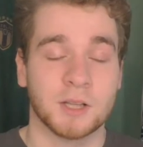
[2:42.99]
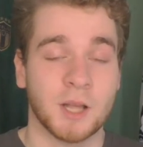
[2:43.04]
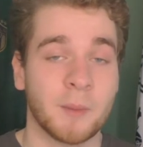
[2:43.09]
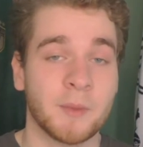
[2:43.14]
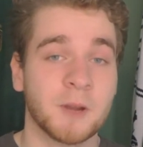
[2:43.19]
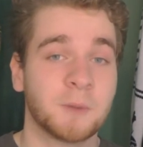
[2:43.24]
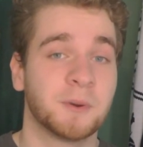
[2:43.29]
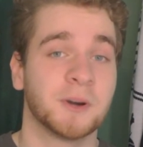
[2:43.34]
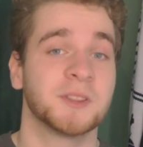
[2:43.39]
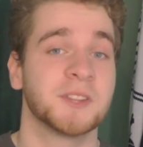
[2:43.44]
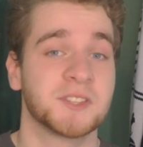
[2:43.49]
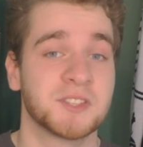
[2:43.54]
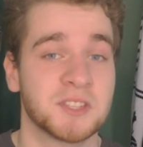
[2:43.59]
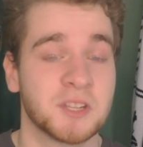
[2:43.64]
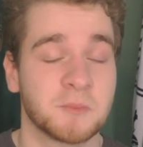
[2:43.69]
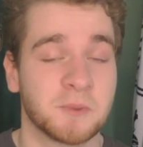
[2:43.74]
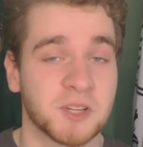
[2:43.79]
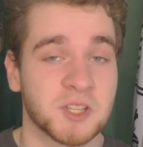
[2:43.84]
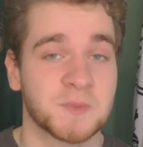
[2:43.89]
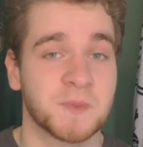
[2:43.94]
Allow me to put this
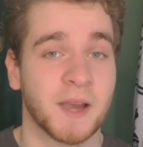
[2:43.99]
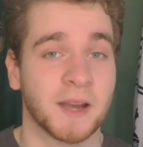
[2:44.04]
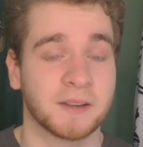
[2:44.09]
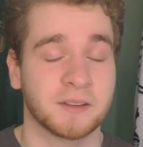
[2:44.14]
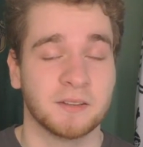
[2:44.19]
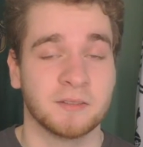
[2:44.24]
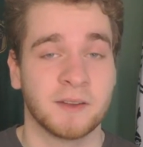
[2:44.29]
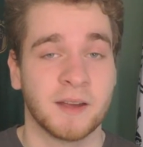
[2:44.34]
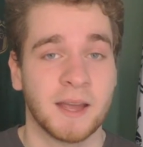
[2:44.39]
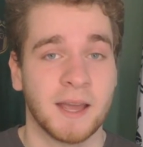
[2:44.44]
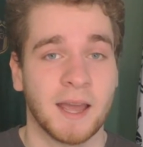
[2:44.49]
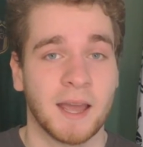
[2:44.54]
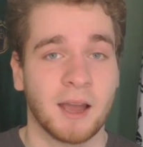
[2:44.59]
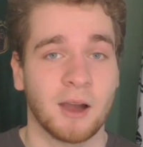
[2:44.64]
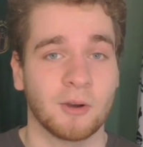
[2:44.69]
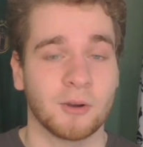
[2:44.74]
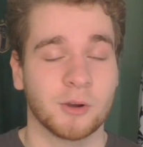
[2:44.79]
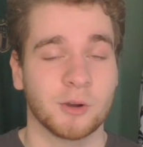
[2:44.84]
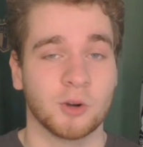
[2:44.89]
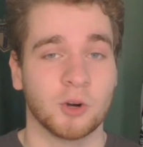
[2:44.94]
into perspective,
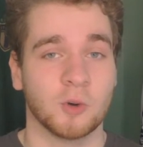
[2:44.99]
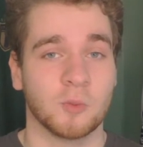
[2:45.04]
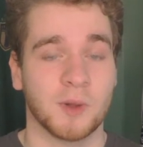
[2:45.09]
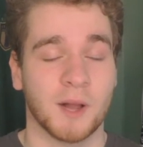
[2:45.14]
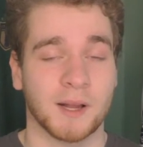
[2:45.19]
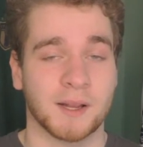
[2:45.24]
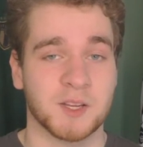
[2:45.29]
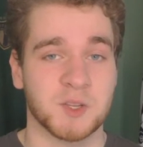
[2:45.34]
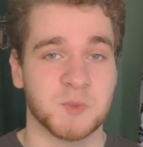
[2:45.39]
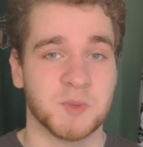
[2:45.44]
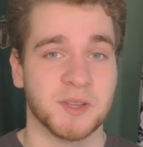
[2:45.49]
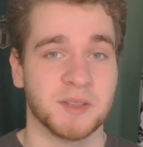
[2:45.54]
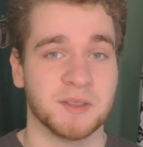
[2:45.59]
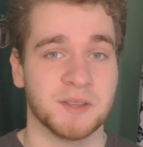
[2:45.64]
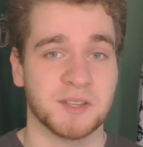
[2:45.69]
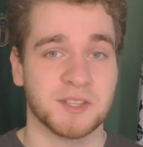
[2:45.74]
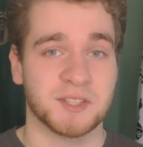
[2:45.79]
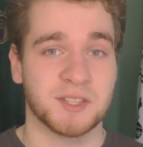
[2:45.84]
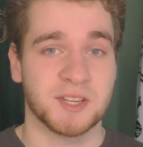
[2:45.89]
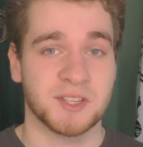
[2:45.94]
how good Oblak has been
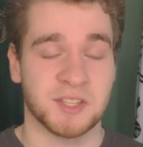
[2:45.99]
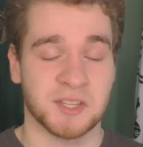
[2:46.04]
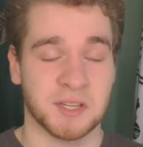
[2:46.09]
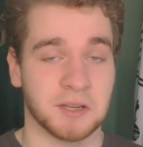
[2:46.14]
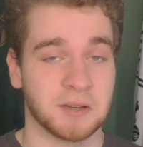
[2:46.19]
this season.